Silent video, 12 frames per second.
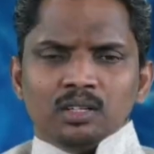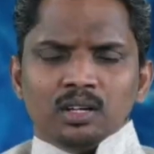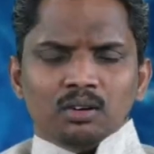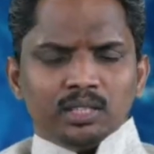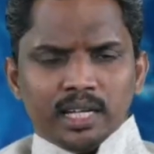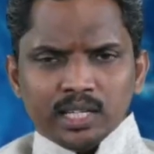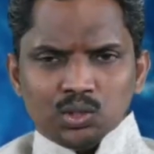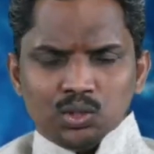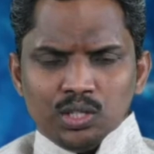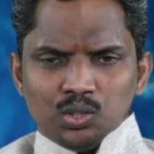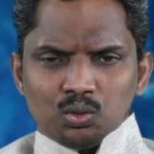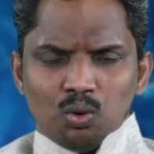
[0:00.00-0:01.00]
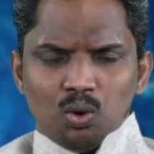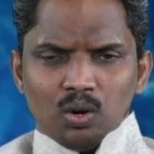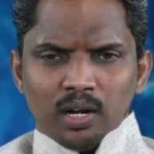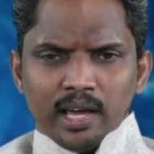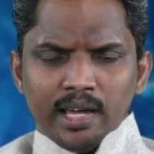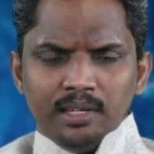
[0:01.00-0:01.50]
Now the next is
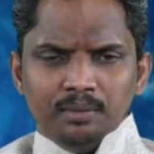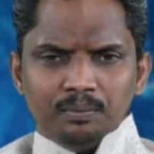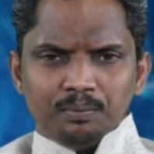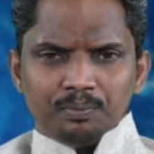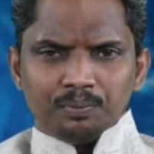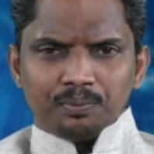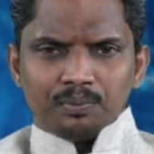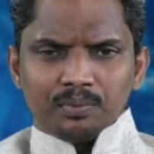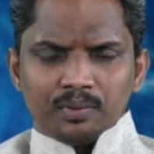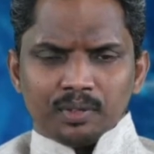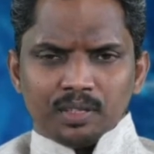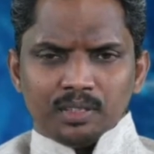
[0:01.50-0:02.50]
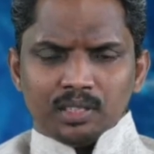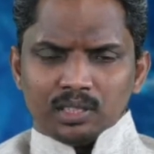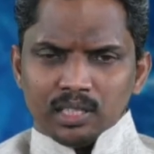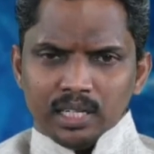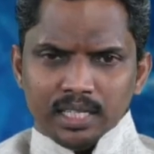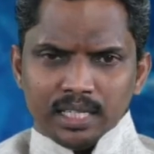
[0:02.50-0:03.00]
online, the
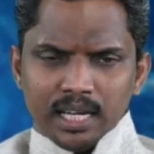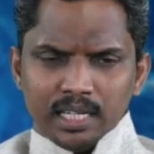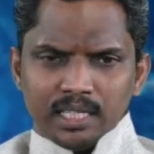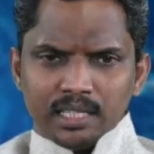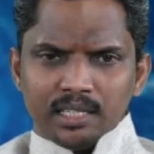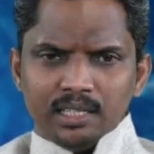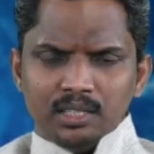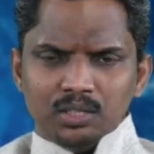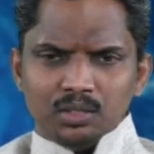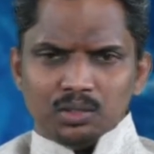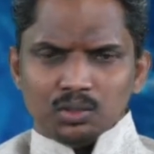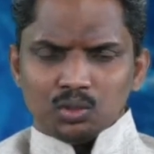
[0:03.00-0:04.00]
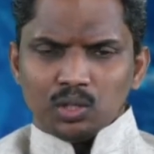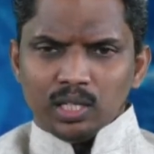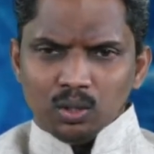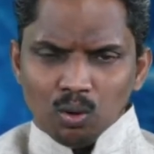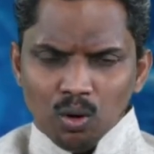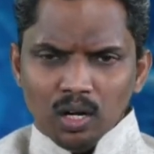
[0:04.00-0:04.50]
third category. So
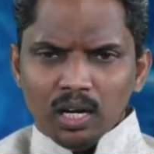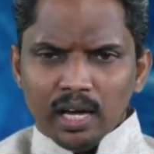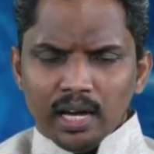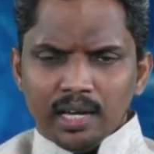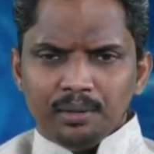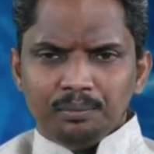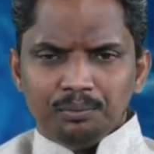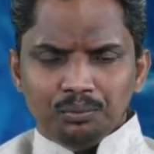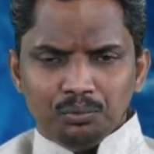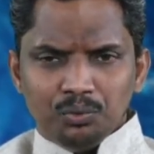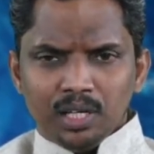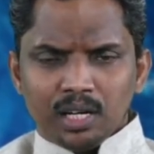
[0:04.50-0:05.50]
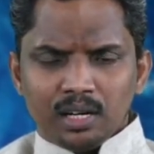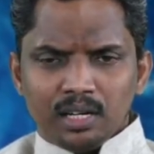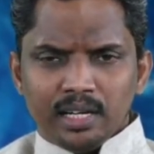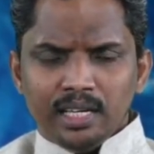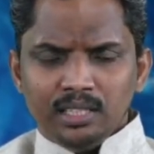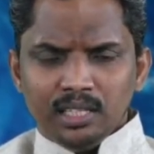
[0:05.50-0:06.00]
in online, we are
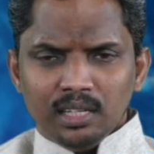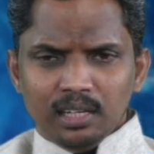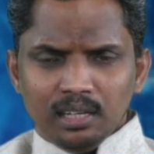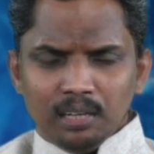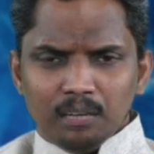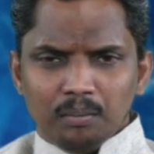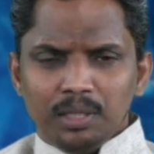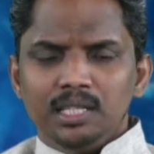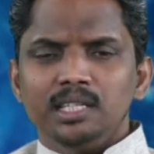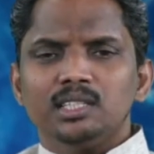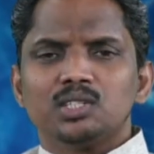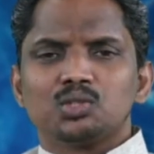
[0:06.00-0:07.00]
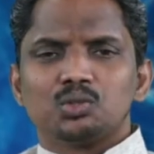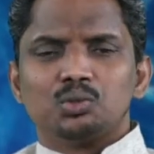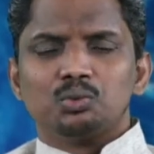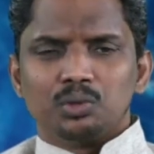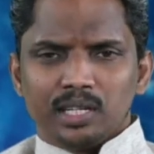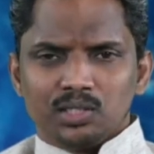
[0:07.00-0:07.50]
neither meeting the
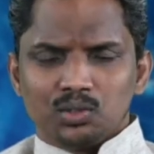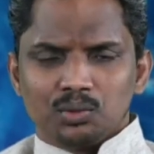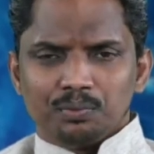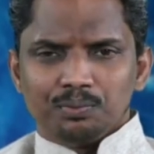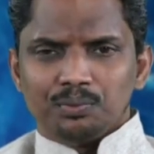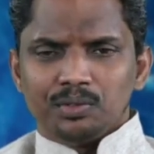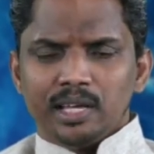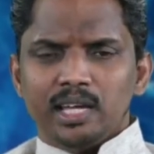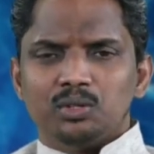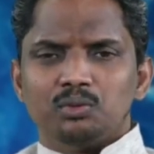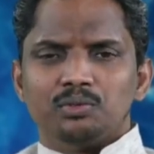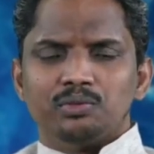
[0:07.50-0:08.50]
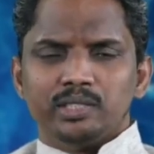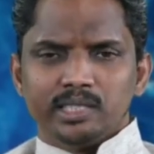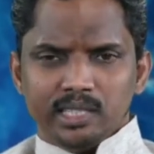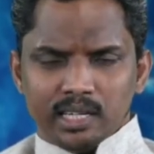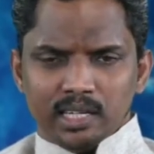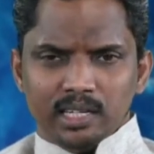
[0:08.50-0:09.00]
students that way
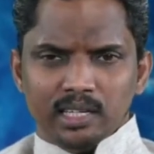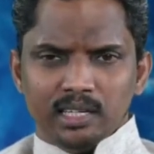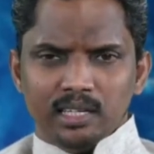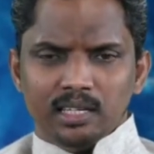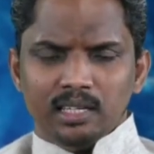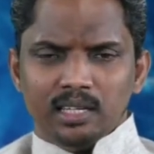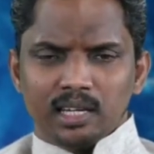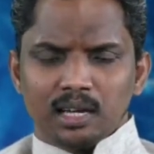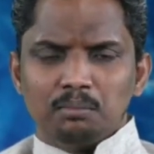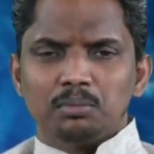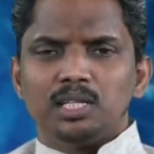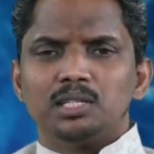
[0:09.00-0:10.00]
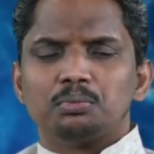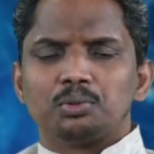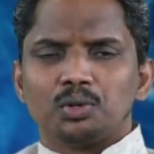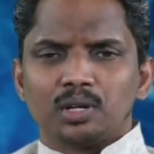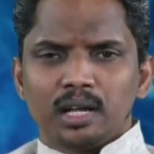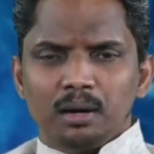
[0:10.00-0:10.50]
physically. A complete
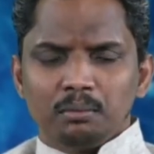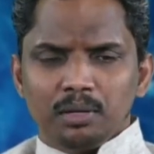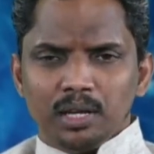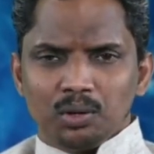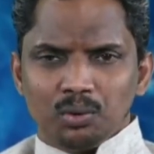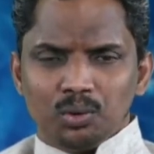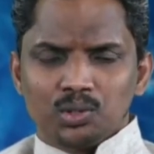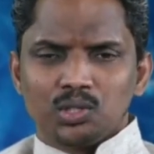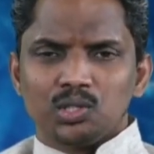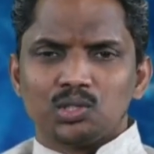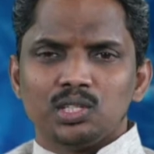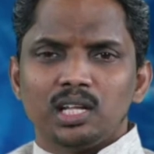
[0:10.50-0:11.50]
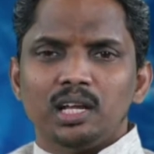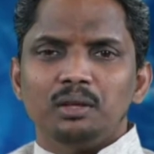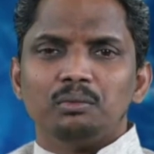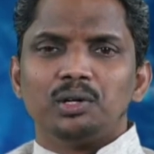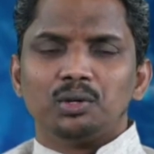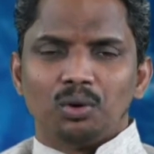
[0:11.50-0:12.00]
program, a course is
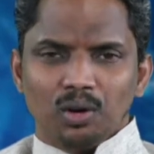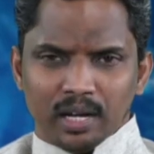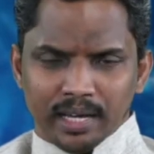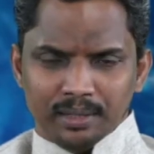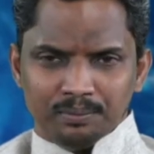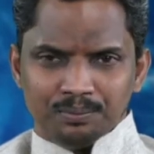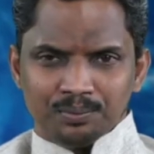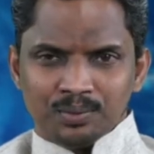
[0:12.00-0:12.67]
delivered online.